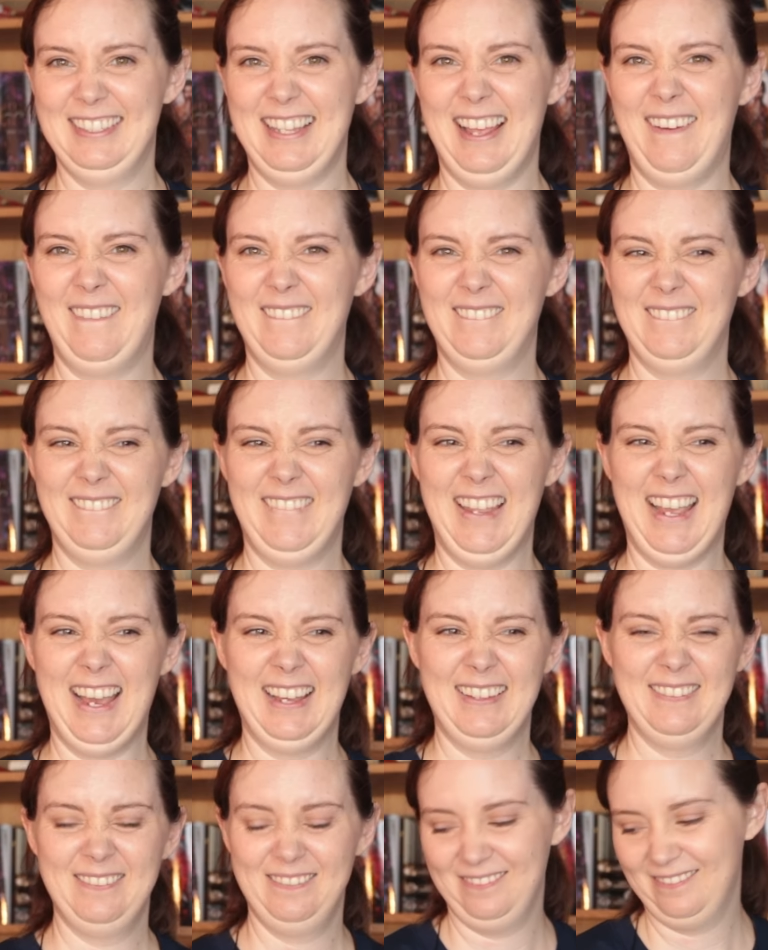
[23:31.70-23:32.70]
So
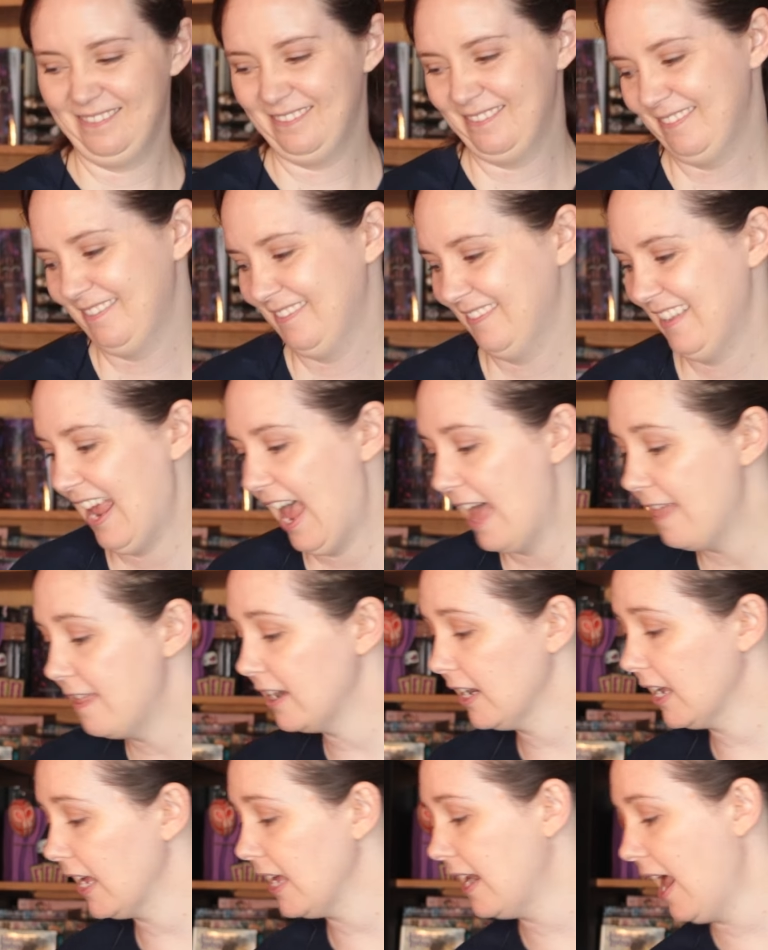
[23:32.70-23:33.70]
yeah. And
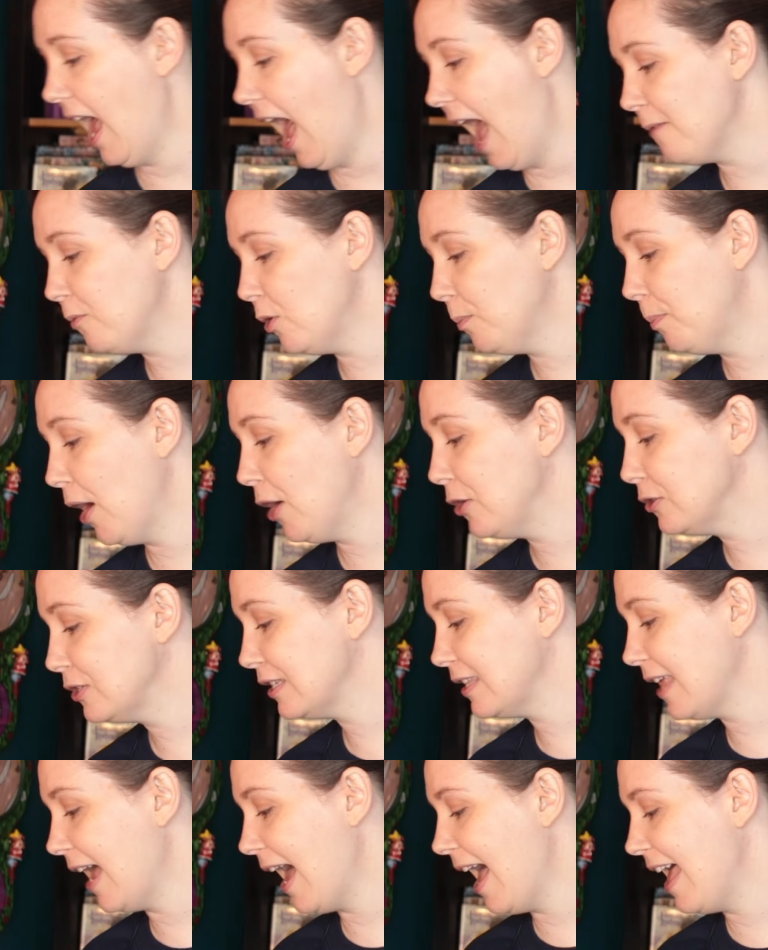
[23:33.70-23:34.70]
then again, I will
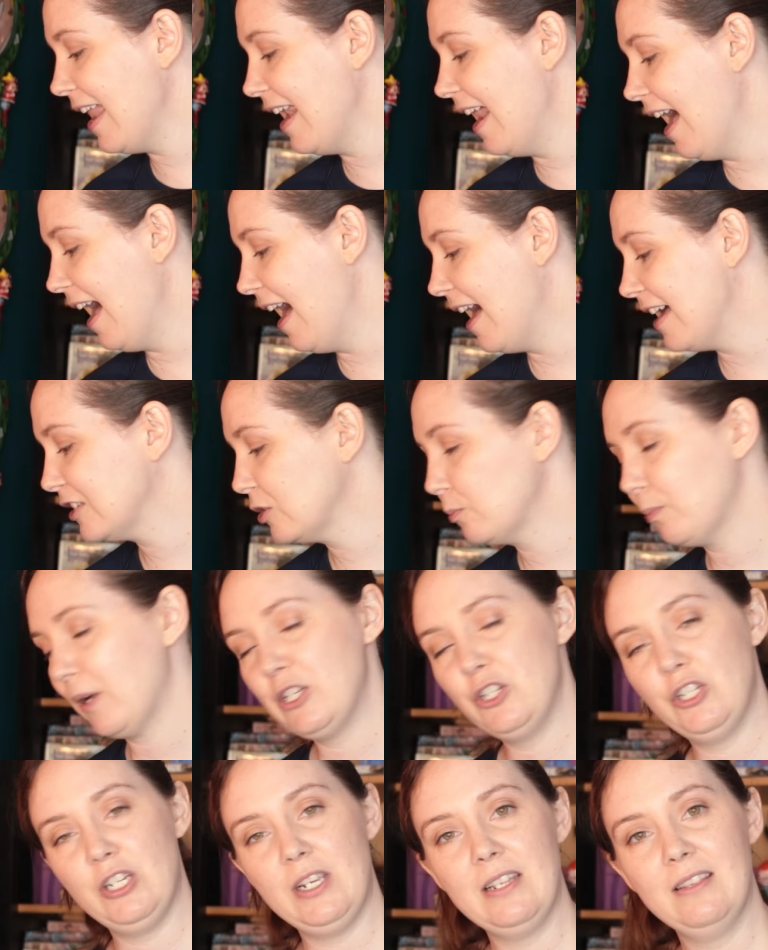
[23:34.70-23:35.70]
post that
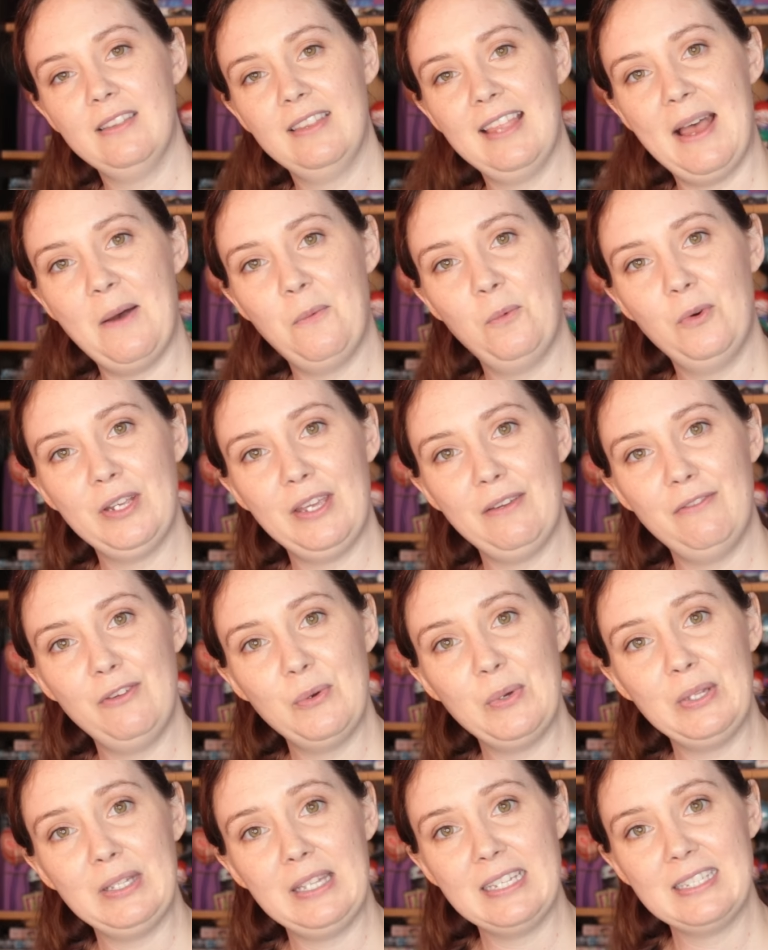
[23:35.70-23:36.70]
spreadsheet that will give
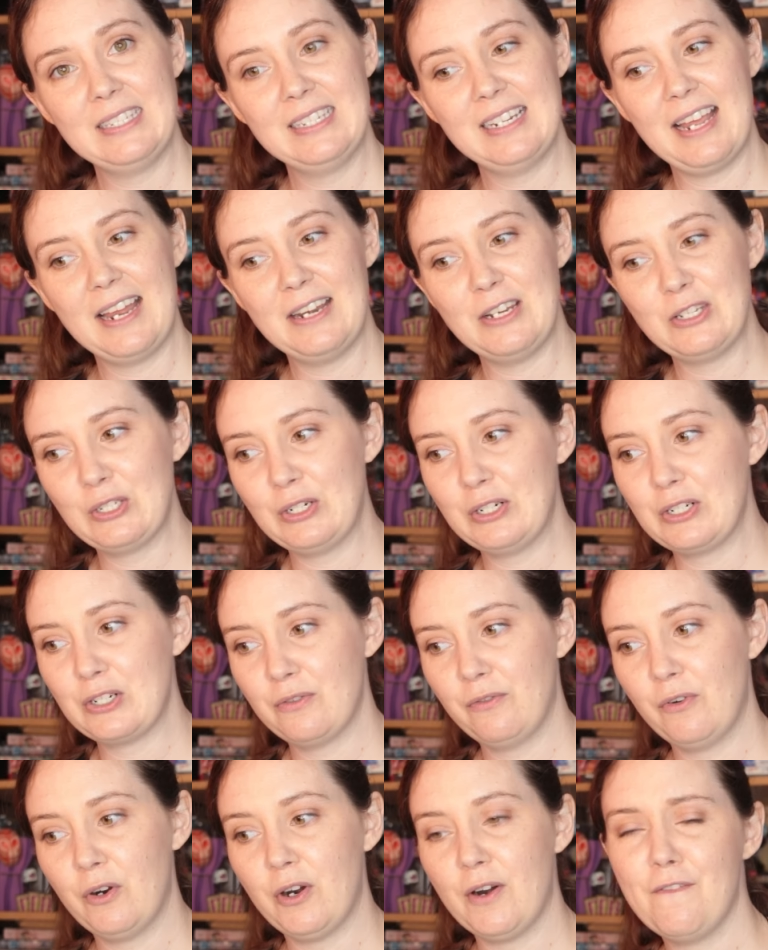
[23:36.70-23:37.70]
you a list to kind of
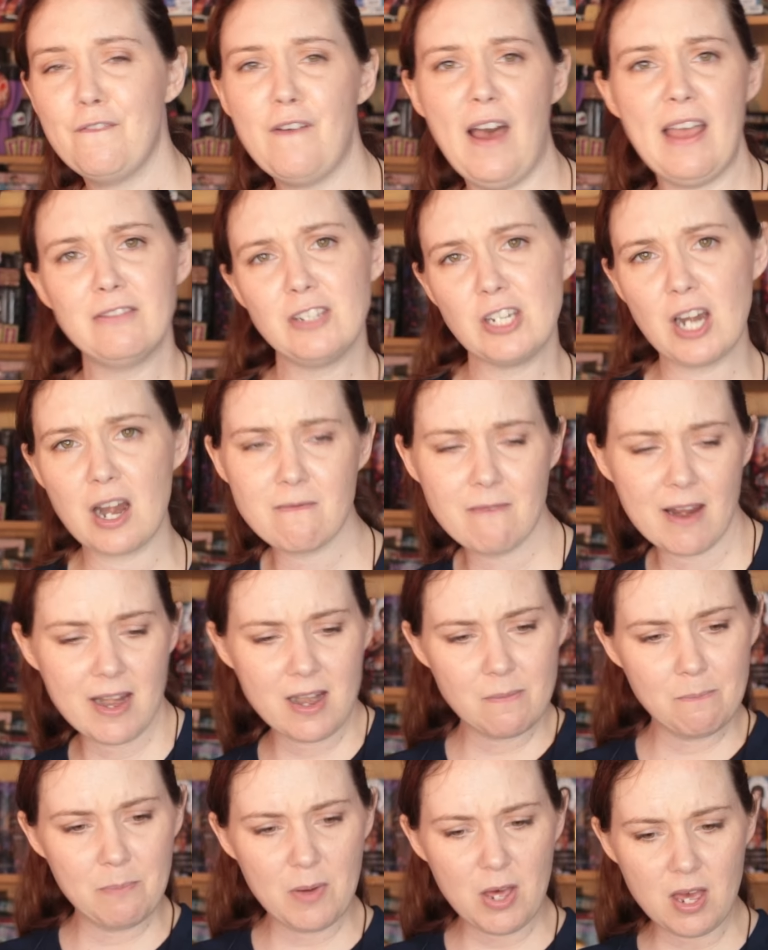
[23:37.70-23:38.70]
search for 5-star
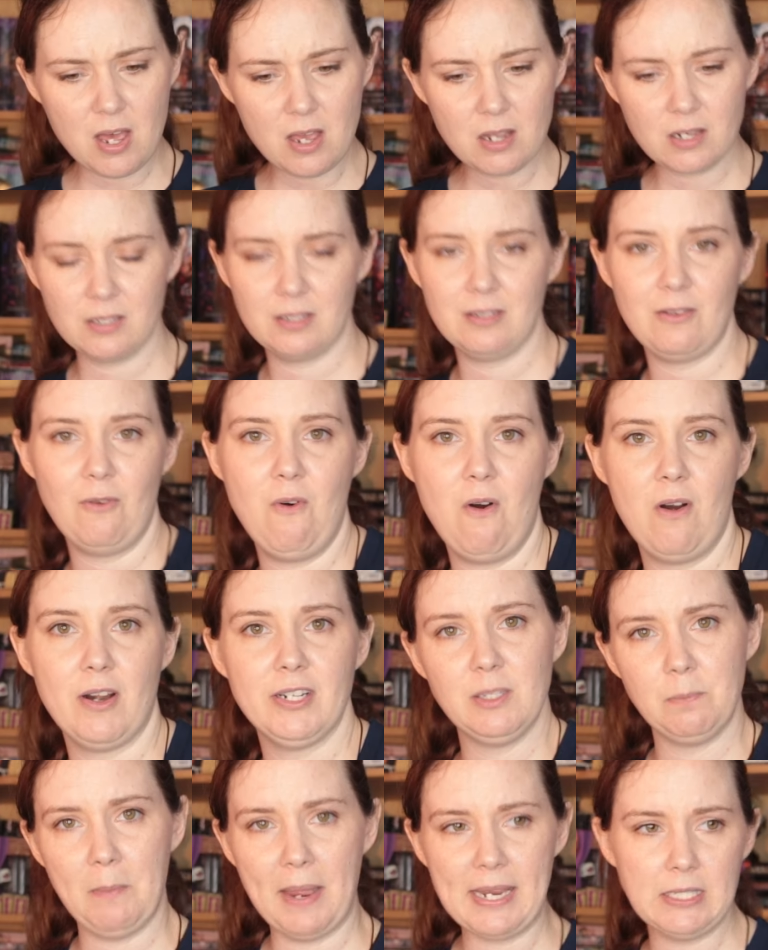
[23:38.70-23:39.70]
rated books or
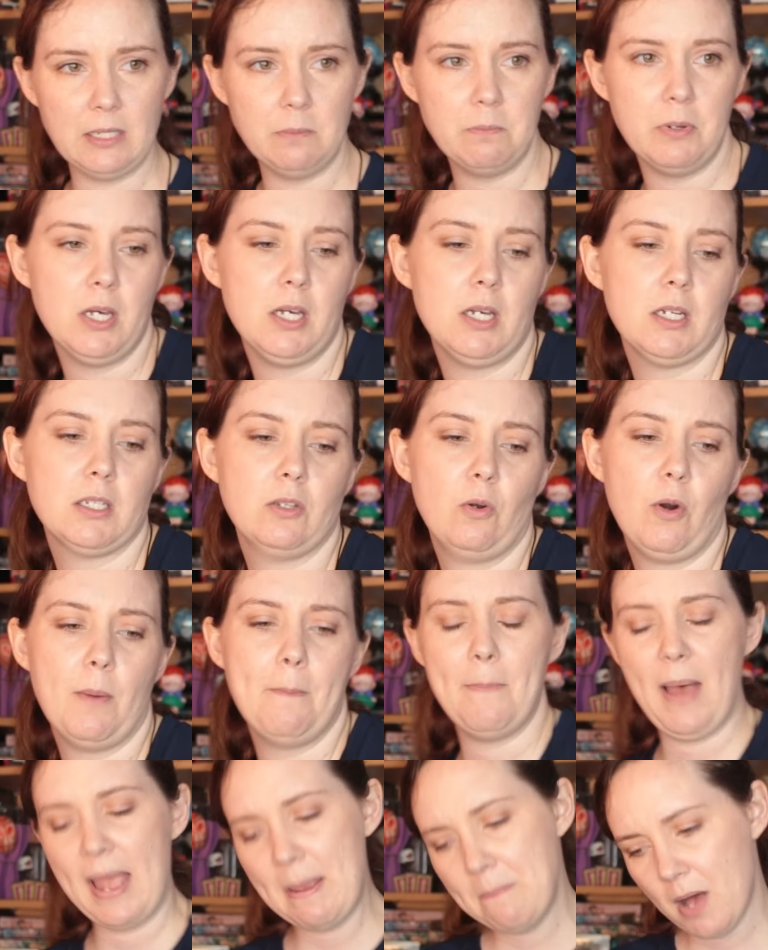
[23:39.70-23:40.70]
spicy books or
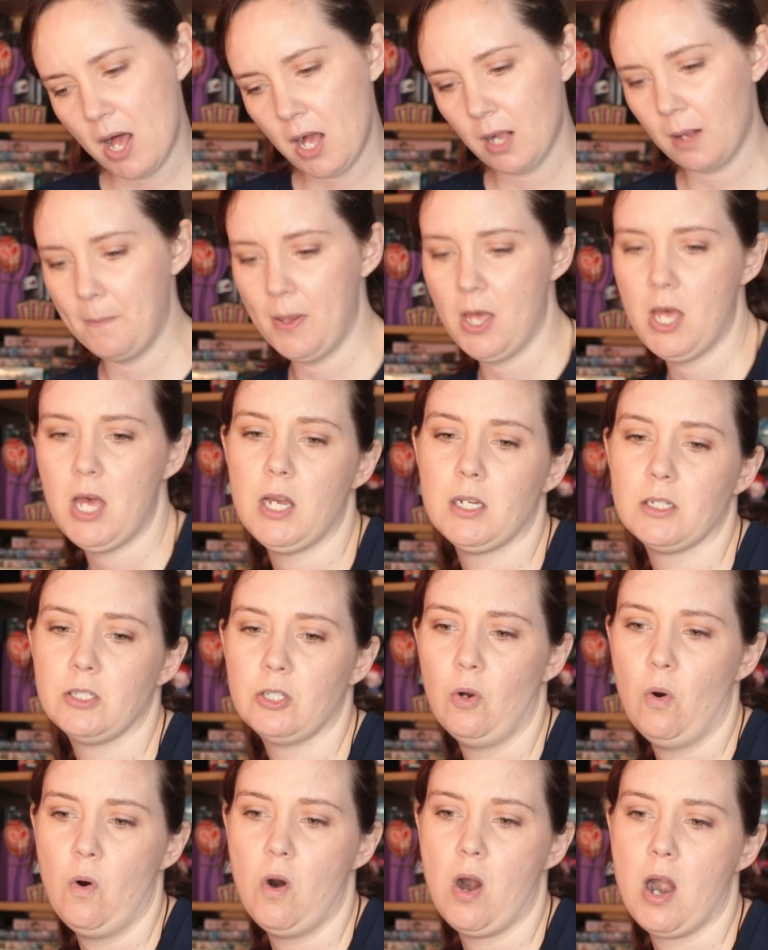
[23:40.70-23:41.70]
BIPOC
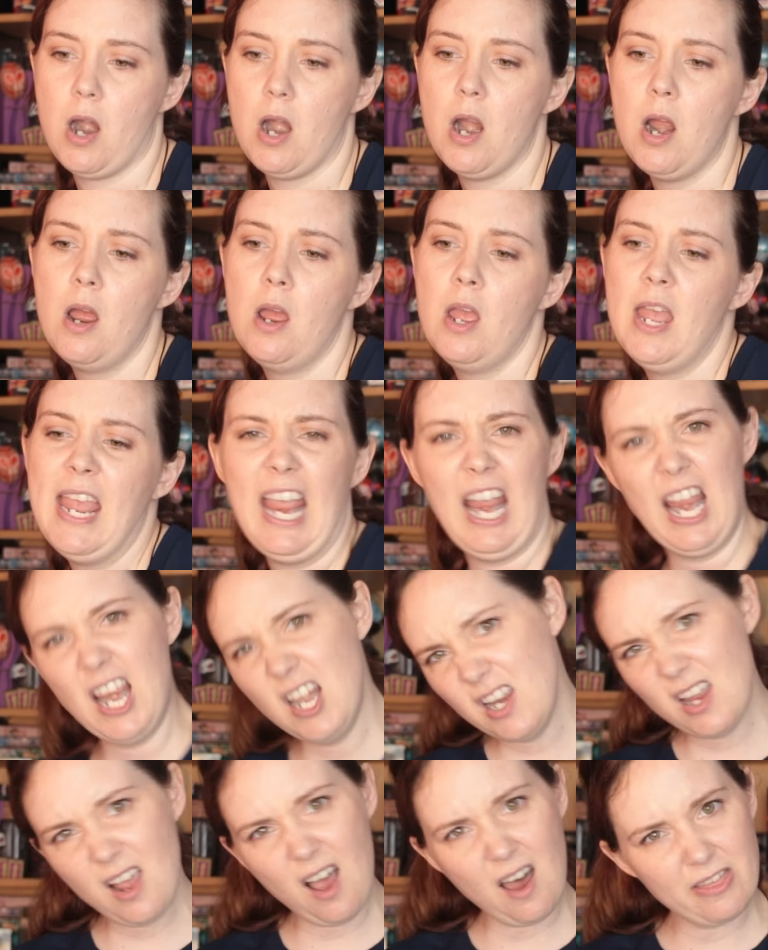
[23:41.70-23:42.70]
books or
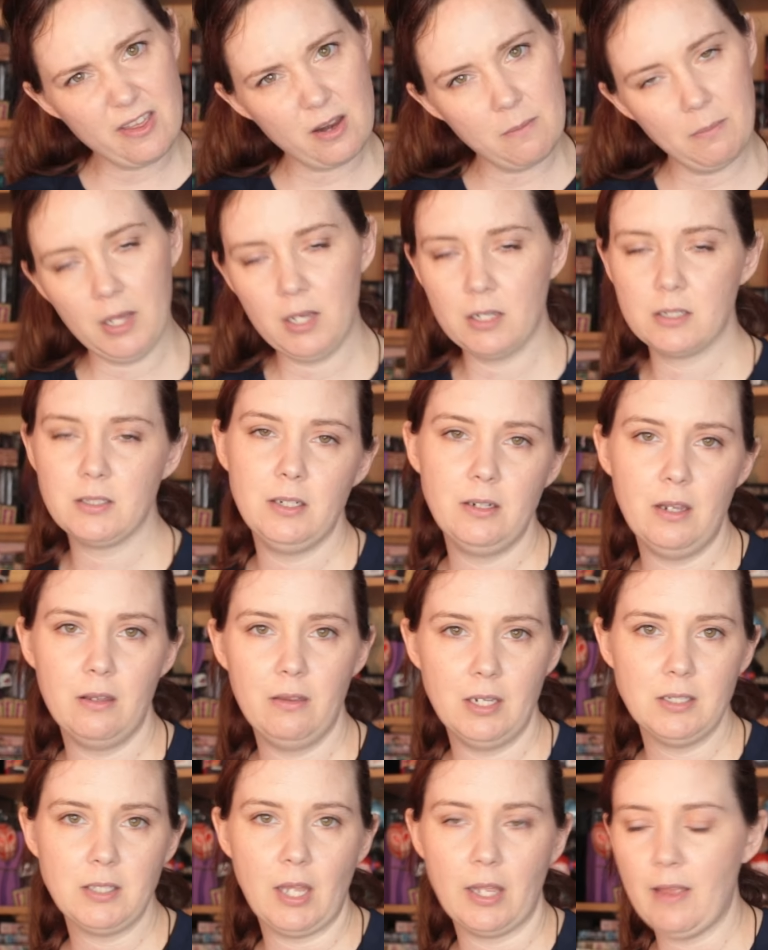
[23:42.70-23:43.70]
indie author books, you know,
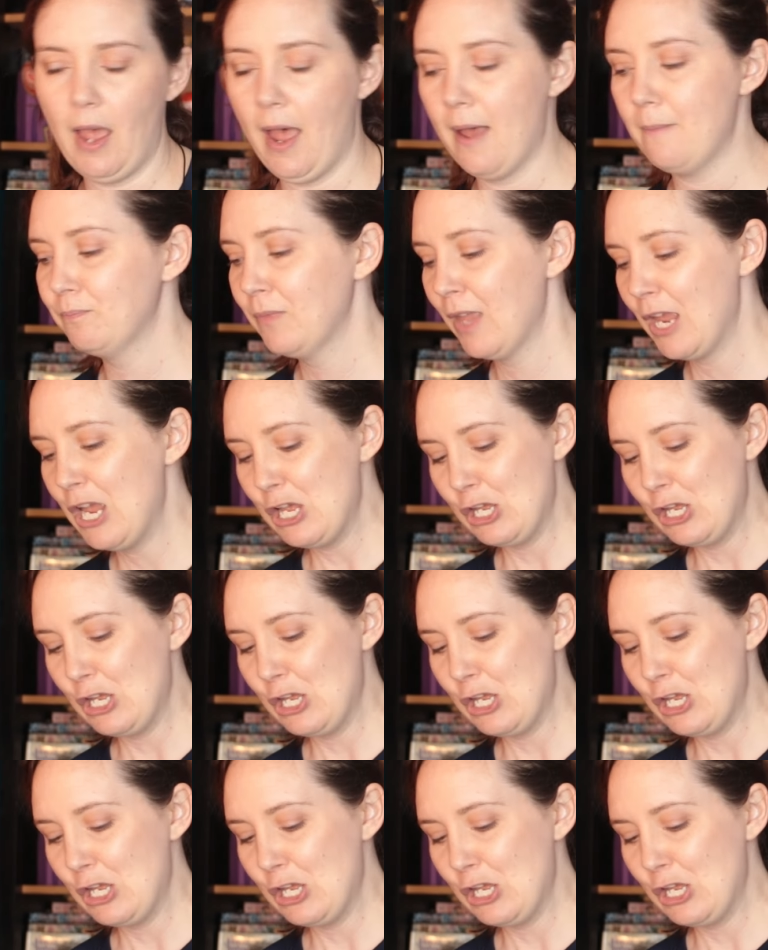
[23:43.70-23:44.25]
things like that.